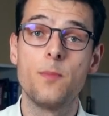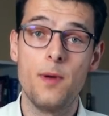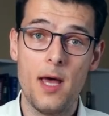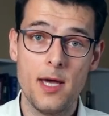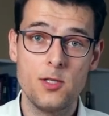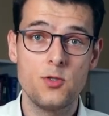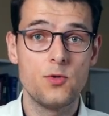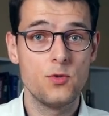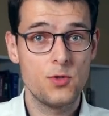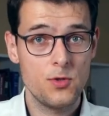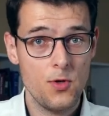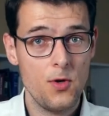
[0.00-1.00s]
oblige to
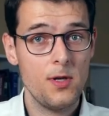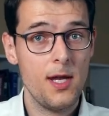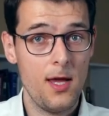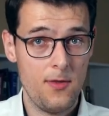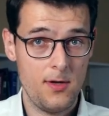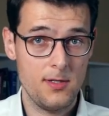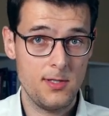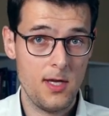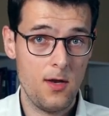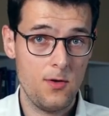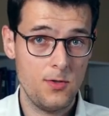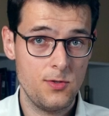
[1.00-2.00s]
certain ethical
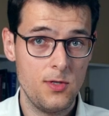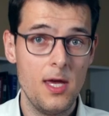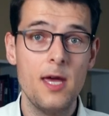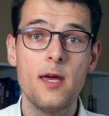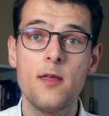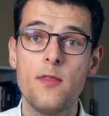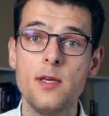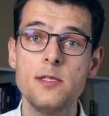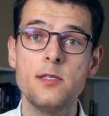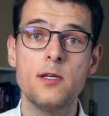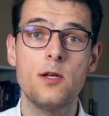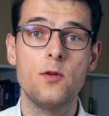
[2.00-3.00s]
standards.
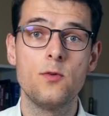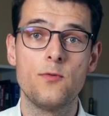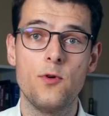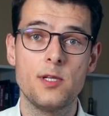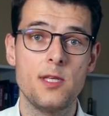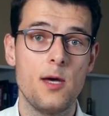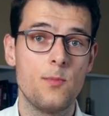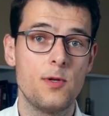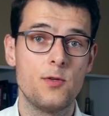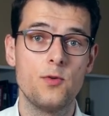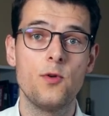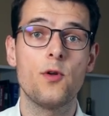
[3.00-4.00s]
These include, for example,
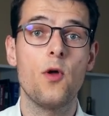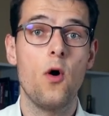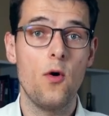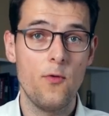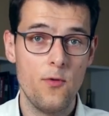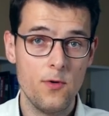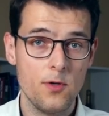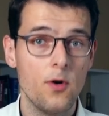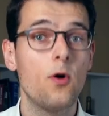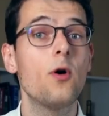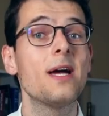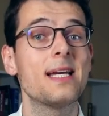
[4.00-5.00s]
to not offer
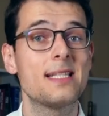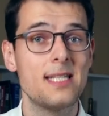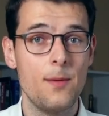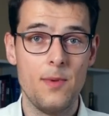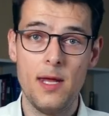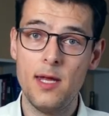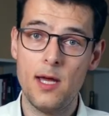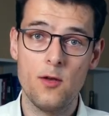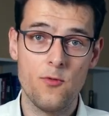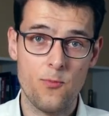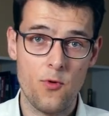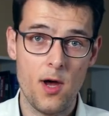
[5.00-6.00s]
or accept any kind
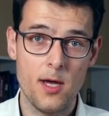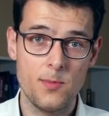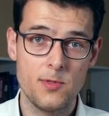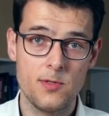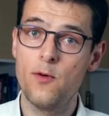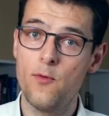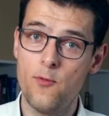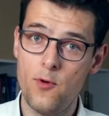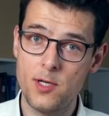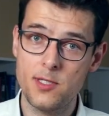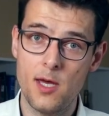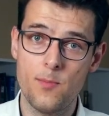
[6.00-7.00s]
of bribes. For
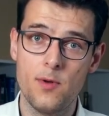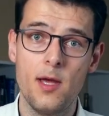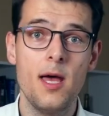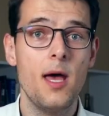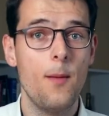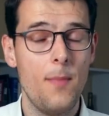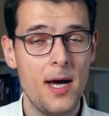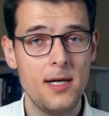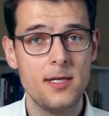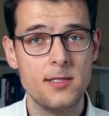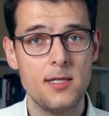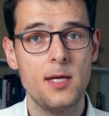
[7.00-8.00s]
example, my
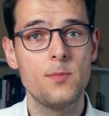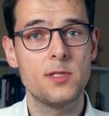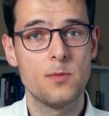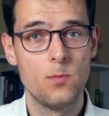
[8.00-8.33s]
last name is